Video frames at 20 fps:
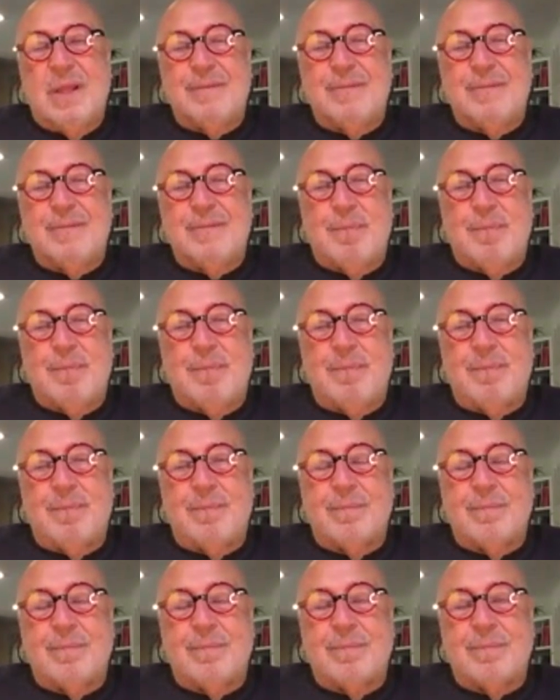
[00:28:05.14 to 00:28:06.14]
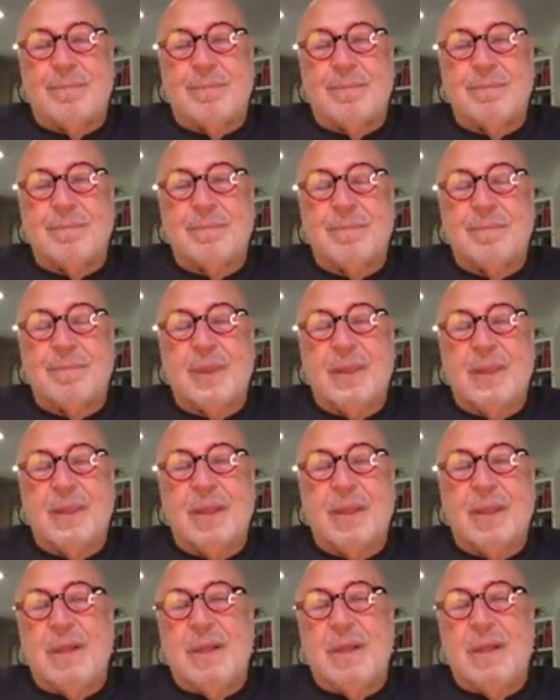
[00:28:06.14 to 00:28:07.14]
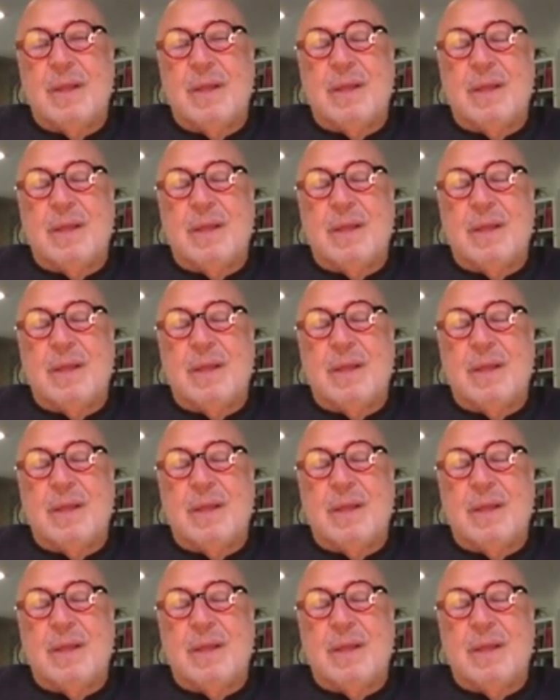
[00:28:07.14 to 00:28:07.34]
as well soon. So small world.